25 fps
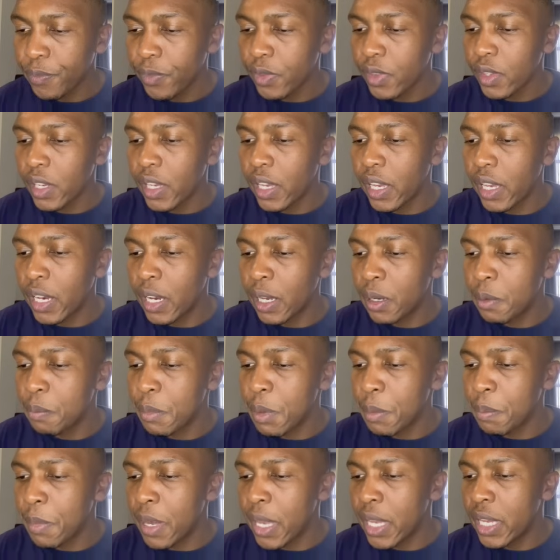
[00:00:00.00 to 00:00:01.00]
Okay, let
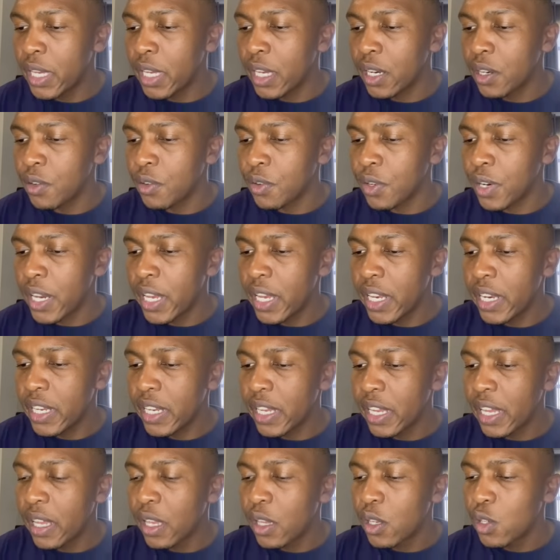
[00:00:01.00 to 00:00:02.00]
me make it red.
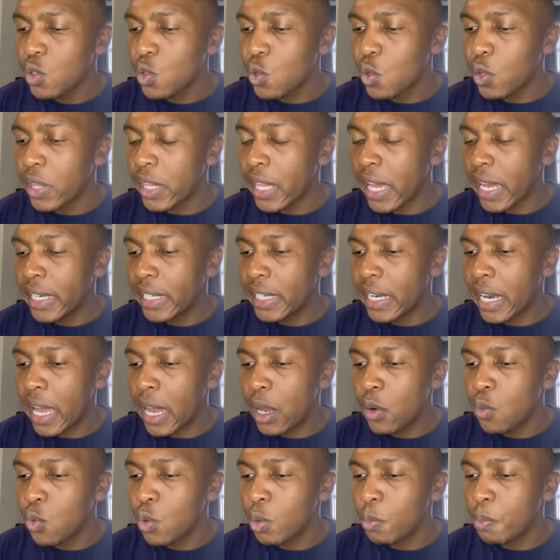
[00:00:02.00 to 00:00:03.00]
So that
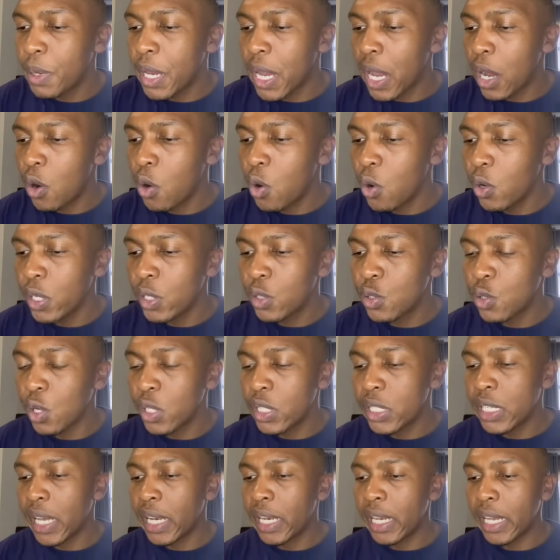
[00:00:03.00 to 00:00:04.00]
line would be a
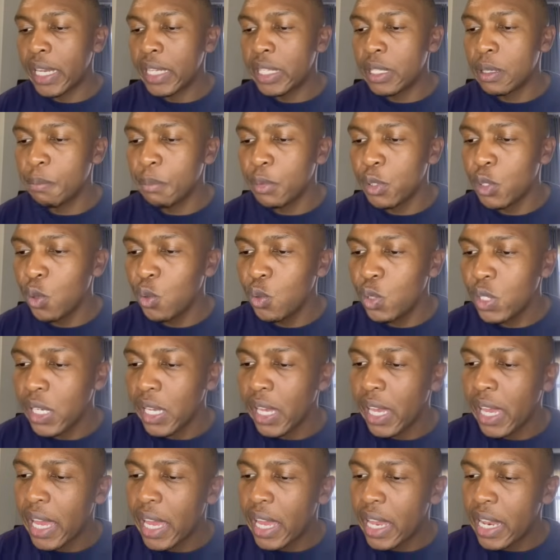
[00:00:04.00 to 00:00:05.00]
horizontal asymptote.
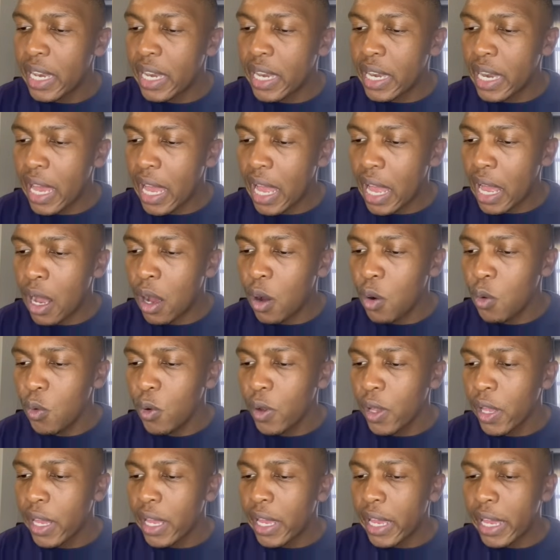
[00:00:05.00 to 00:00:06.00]
Now,
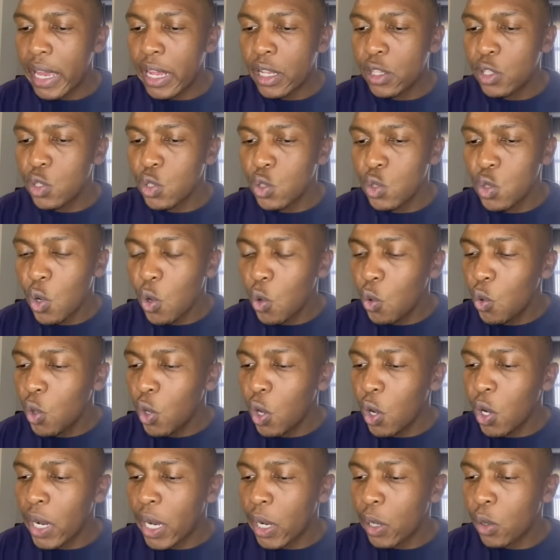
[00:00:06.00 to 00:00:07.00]
it's no
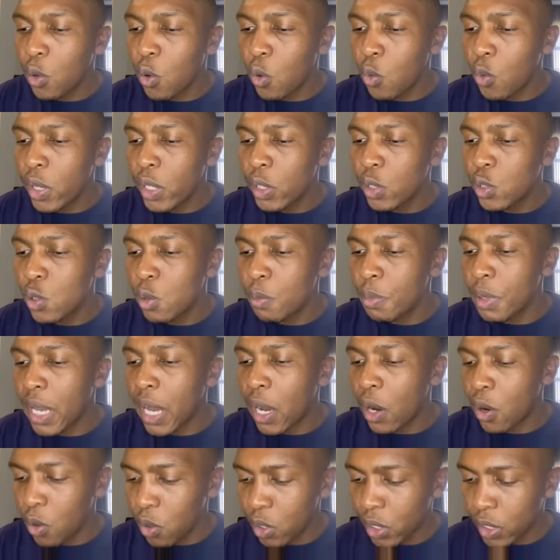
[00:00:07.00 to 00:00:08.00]
longer going to be
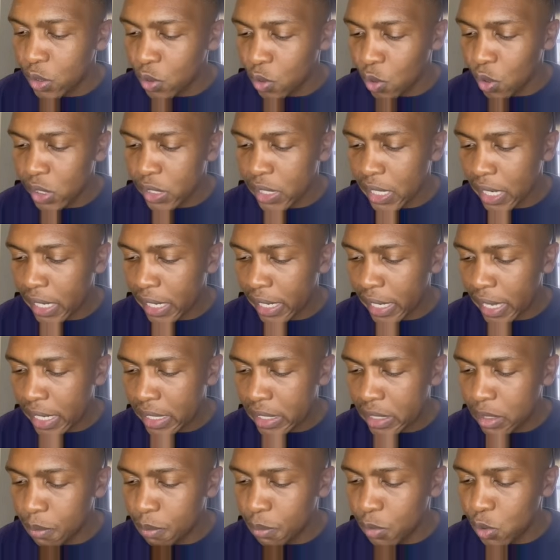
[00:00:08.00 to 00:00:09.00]
a horizontal
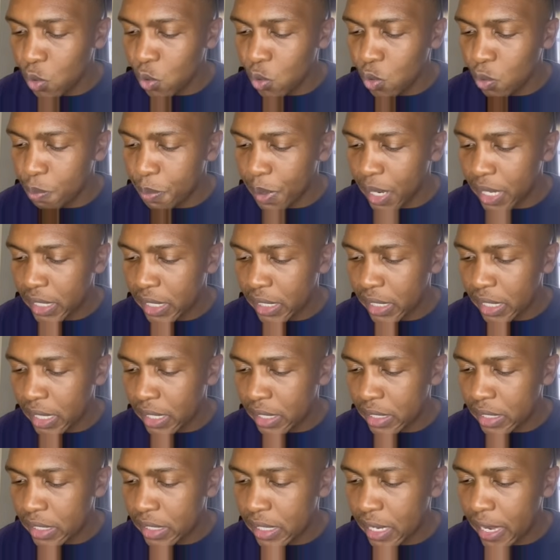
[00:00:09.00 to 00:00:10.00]
asymptote, but
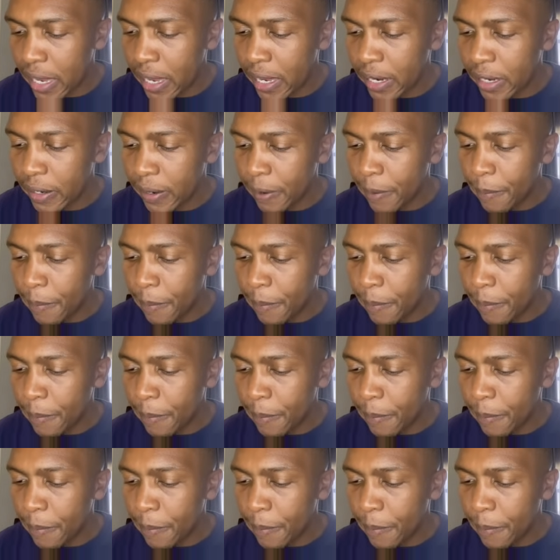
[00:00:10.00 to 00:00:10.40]
instead,